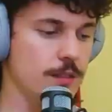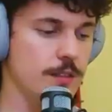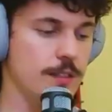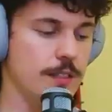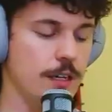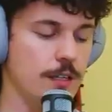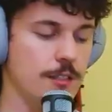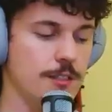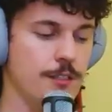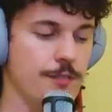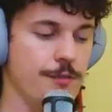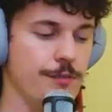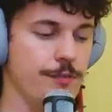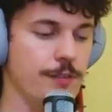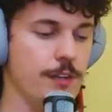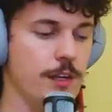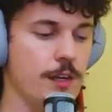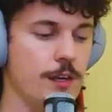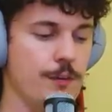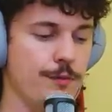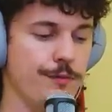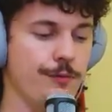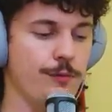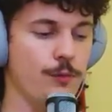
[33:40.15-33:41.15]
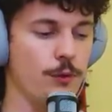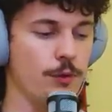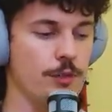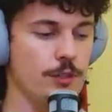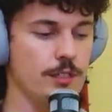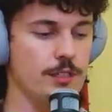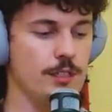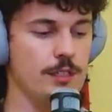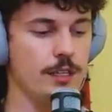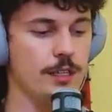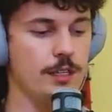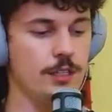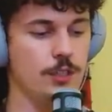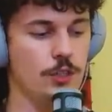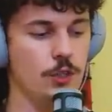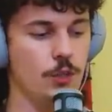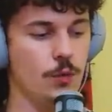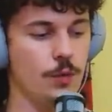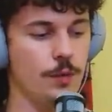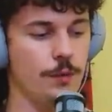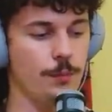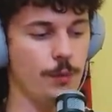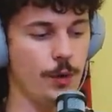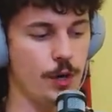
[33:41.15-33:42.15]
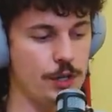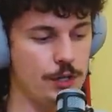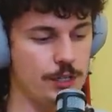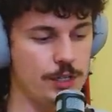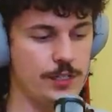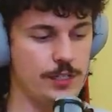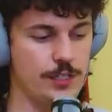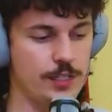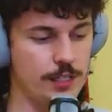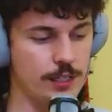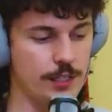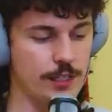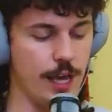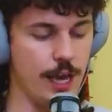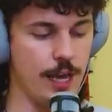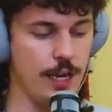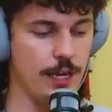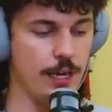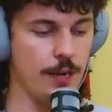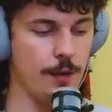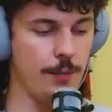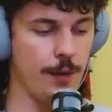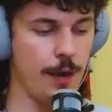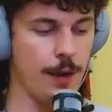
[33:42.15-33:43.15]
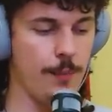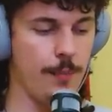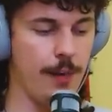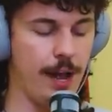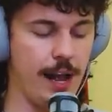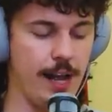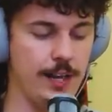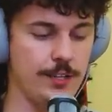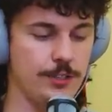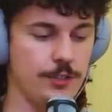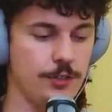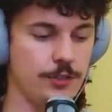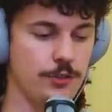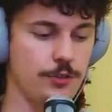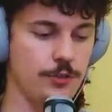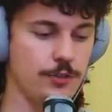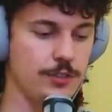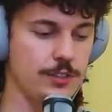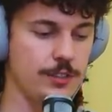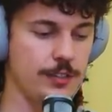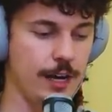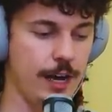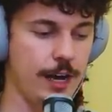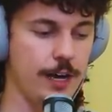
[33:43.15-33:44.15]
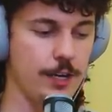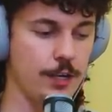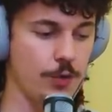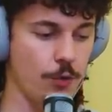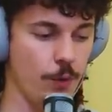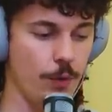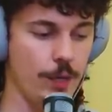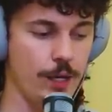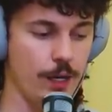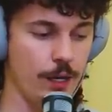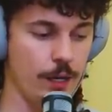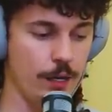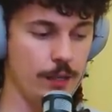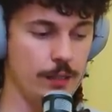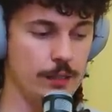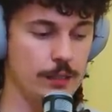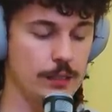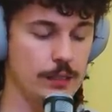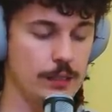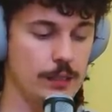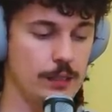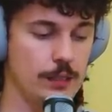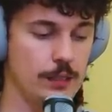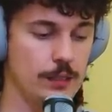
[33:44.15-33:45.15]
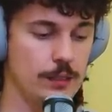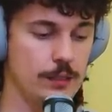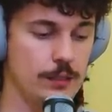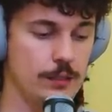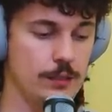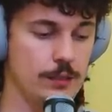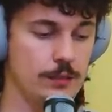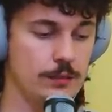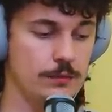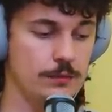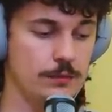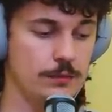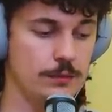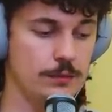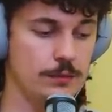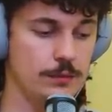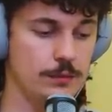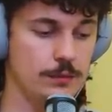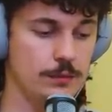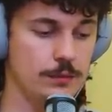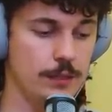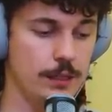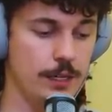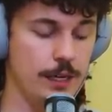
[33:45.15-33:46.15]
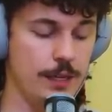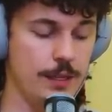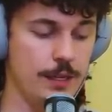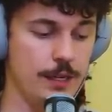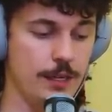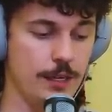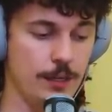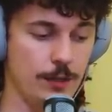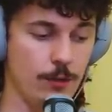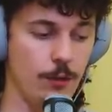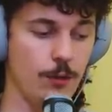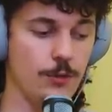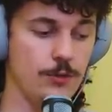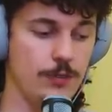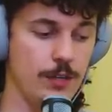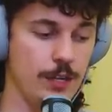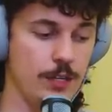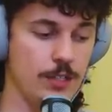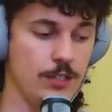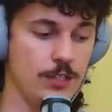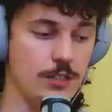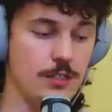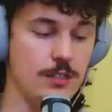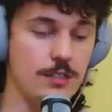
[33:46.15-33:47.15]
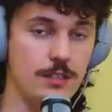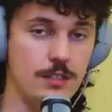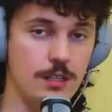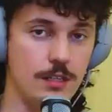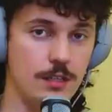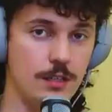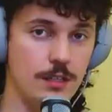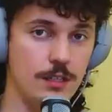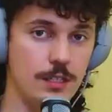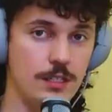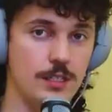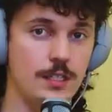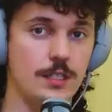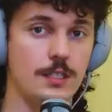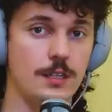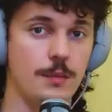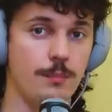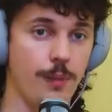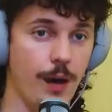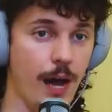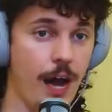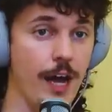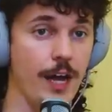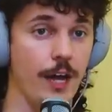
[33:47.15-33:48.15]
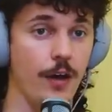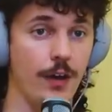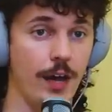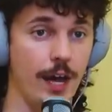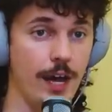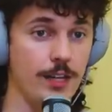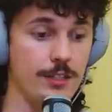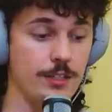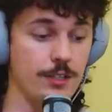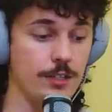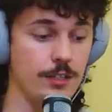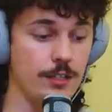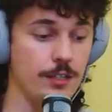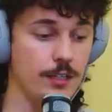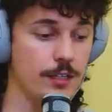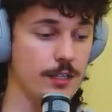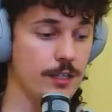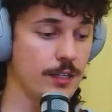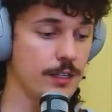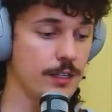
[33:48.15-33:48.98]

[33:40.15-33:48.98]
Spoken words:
Delta flight forced into emergency landing by passenger's diarrhea. And then in quotations, this is a biohazard.